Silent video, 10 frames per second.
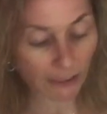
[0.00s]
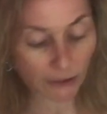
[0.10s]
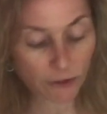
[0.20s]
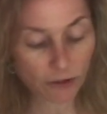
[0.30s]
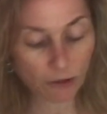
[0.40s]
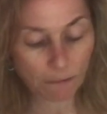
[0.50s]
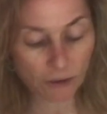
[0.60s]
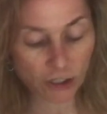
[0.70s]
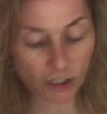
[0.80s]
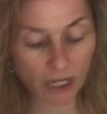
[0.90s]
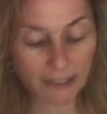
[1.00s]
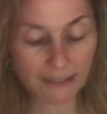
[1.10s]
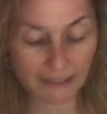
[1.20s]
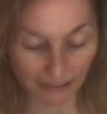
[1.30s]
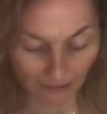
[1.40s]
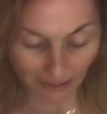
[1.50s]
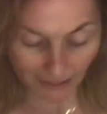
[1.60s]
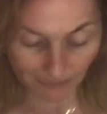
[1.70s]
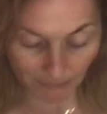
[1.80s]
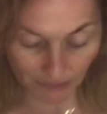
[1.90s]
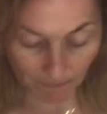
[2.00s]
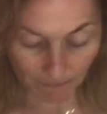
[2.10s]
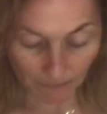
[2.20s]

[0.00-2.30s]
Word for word: and I also appreciate sale items.